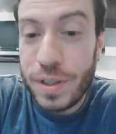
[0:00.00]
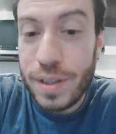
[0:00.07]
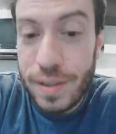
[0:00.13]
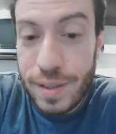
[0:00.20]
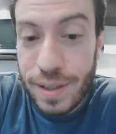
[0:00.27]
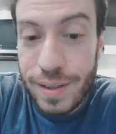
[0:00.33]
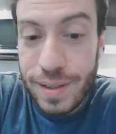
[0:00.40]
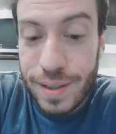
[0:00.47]

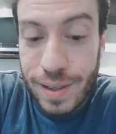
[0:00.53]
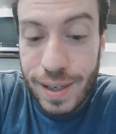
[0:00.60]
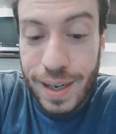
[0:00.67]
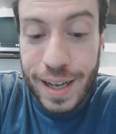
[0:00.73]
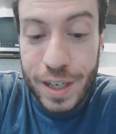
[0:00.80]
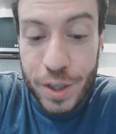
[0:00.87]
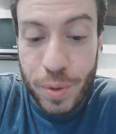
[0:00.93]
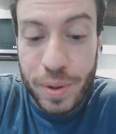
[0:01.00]
consistent, and
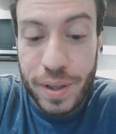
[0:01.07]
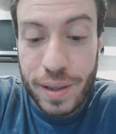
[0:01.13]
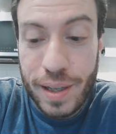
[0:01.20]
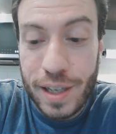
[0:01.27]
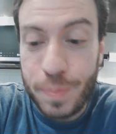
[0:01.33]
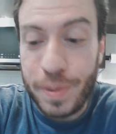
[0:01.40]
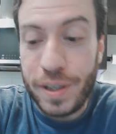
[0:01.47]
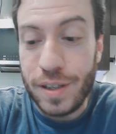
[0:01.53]
I do think
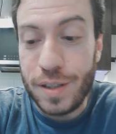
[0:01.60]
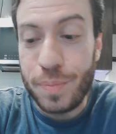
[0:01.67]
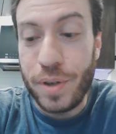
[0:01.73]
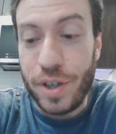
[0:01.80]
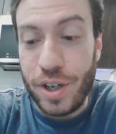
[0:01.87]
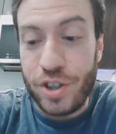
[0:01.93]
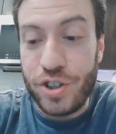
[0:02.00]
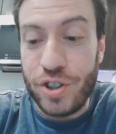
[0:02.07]
that's because
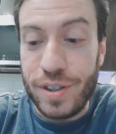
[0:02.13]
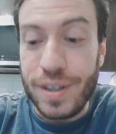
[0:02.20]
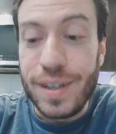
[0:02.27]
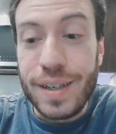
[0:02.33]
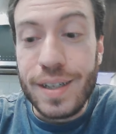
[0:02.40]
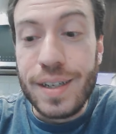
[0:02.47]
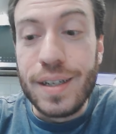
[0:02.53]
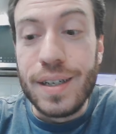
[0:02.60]
production
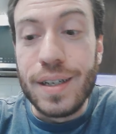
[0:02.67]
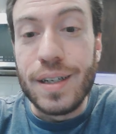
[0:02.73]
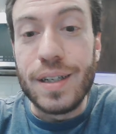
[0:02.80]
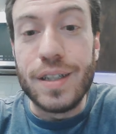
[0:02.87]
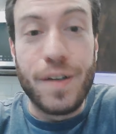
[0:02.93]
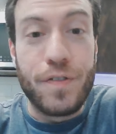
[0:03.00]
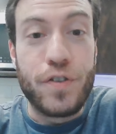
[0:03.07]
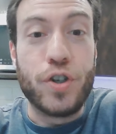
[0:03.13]

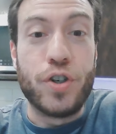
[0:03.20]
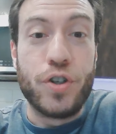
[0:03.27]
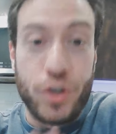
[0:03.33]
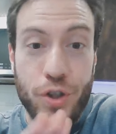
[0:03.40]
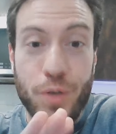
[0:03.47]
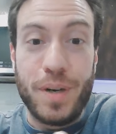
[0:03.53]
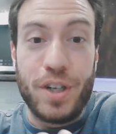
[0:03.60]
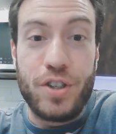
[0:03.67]
loved her
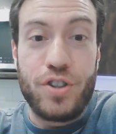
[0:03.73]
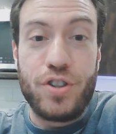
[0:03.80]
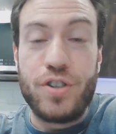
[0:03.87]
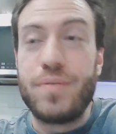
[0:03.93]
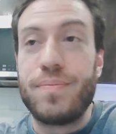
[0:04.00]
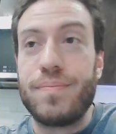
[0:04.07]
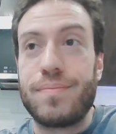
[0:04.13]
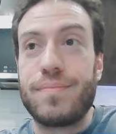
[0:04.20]
too
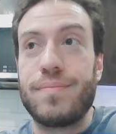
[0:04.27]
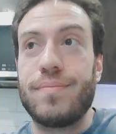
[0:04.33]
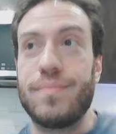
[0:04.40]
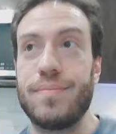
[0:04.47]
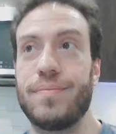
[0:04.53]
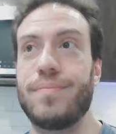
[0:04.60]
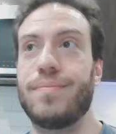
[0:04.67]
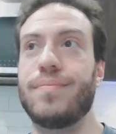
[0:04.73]
much.
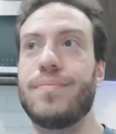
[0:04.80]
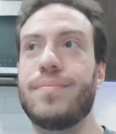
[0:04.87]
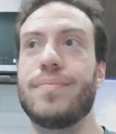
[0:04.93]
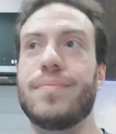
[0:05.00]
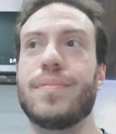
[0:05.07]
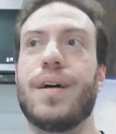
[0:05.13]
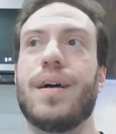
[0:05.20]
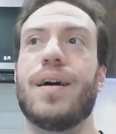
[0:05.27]

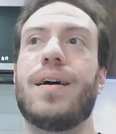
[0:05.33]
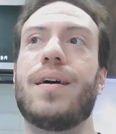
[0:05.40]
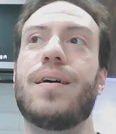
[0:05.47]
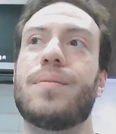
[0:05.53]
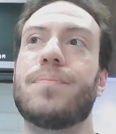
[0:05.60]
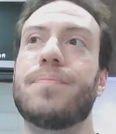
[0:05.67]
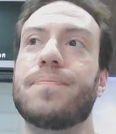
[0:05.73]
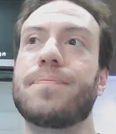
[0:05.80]

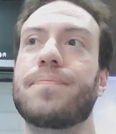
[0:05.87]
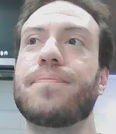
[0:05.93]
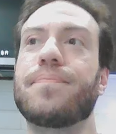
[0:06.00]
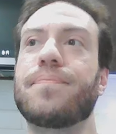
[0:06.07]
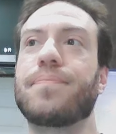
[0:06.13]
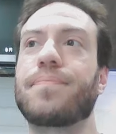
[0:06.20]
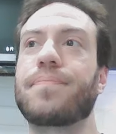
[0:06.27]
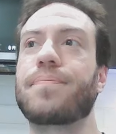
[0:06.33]
Um,
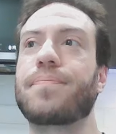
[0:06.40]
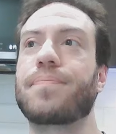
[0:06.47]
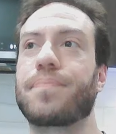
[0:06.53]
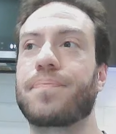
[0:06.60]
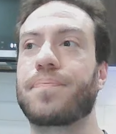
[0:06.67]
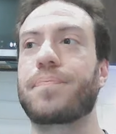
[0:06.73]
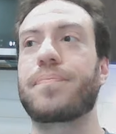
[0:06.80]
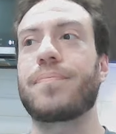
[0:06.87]

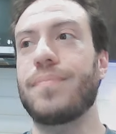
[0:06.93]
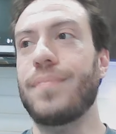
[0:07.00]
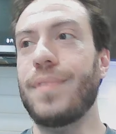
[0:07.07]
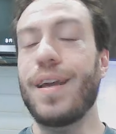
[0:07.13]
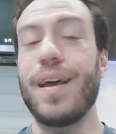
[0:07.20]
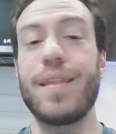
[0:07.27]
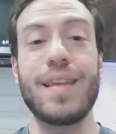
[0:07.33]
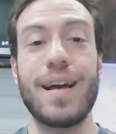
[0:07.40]

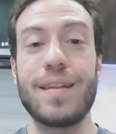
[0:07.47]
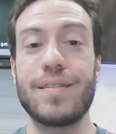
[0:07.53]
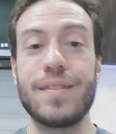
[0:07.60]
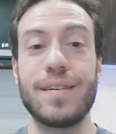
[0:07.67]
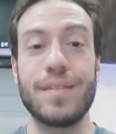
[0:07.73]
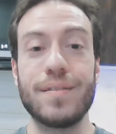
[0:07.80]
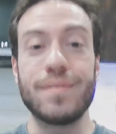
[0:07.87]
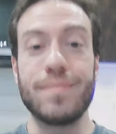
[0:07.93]
that's
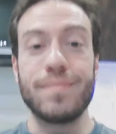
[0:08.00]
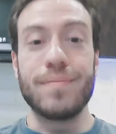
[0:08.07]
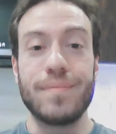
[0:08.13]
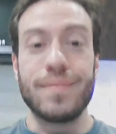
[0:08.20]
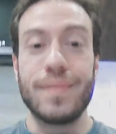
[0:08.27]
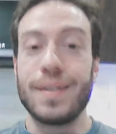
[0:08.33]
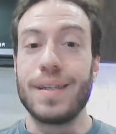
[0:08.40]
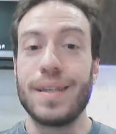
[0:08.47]
it.
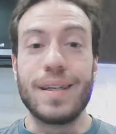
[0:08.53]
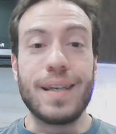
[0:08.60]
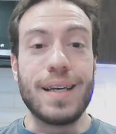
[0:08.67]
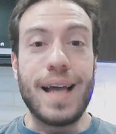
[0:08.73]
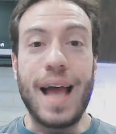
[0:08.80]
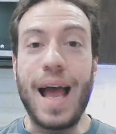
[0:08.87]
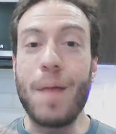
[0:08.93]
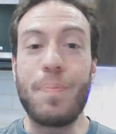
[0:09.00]

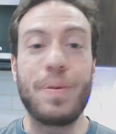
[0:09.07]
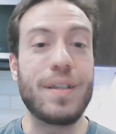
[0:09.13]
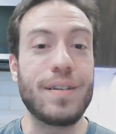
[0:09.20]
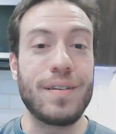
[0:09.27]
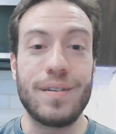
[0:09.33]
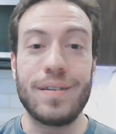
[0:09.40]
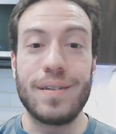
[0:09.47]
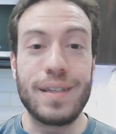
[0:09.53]
Happy
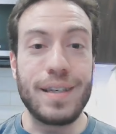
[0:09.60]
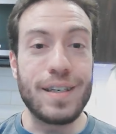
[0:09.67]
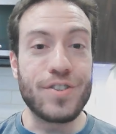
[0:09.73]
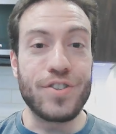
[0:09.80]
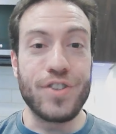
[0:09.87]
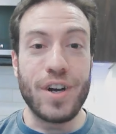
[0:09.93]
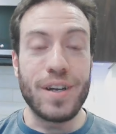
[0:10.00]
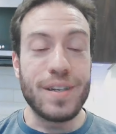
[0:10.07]
Lee
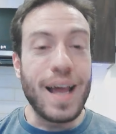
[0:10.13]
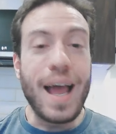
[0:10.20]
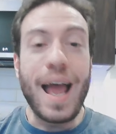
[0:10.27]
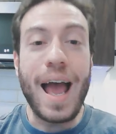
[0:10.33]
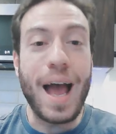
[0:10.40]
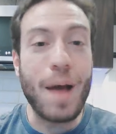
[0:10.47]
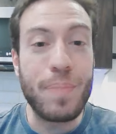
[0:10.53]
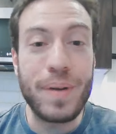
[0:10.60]
is gone.
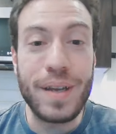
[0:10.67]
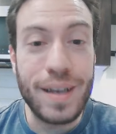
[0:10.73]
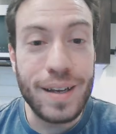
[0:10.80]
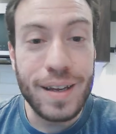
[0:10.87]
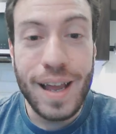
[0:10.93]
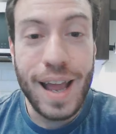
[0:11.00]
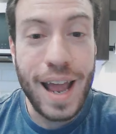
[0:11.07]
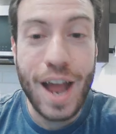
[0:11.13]

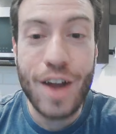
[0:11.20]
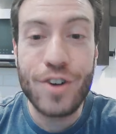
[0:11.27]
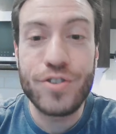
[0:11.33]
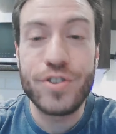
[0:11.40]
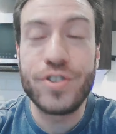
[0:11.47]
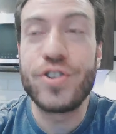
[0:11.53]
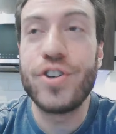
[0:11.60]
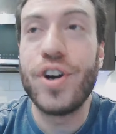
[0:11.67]
Happy
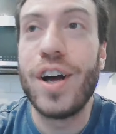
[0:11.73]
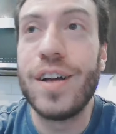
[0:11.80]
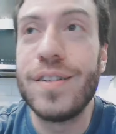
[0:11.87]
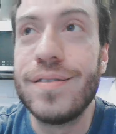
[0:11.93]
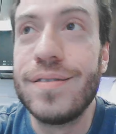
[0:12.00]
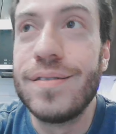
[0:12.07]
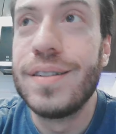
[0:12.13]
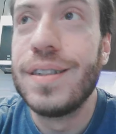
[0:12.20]
Angela's
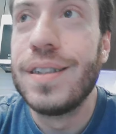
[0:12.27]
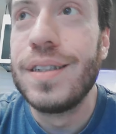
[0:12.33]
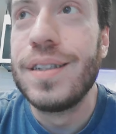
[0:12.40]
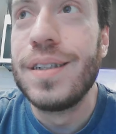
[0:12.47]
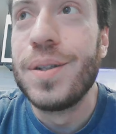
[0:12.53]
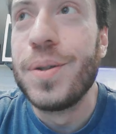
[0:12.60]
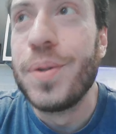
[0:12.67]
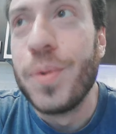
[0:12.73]
gone.
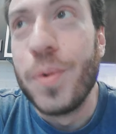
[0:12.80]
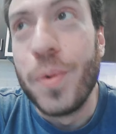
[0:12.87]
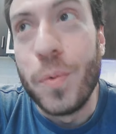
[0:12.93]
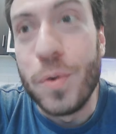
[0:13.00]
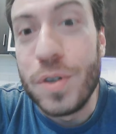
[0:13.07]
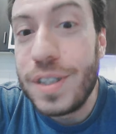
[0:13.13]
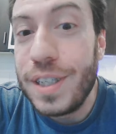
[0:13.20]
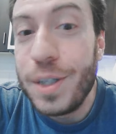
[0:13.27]

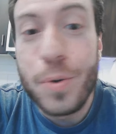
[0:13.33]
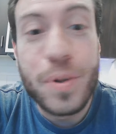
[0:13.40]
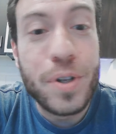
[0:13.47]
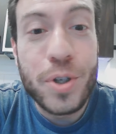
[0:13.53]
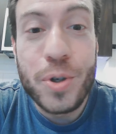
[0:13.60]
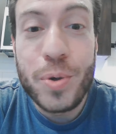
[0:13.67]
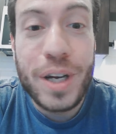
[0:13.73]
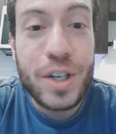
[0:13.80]
We'll see who the
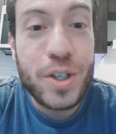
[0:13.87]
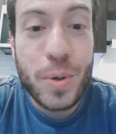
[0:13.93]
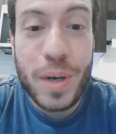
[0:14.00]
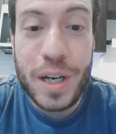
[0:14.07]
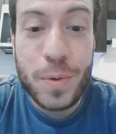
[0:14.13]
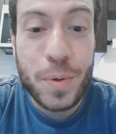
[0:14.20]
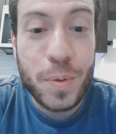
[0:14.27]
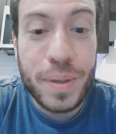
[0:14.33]
new
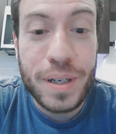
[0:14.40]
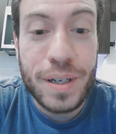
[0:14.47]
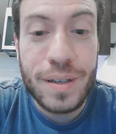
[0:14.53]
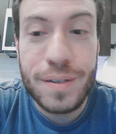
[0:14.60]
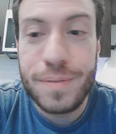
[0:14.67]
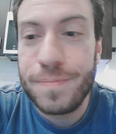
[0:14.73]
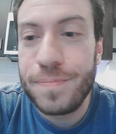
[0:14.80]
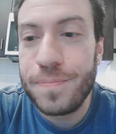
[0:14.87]
HOH will be.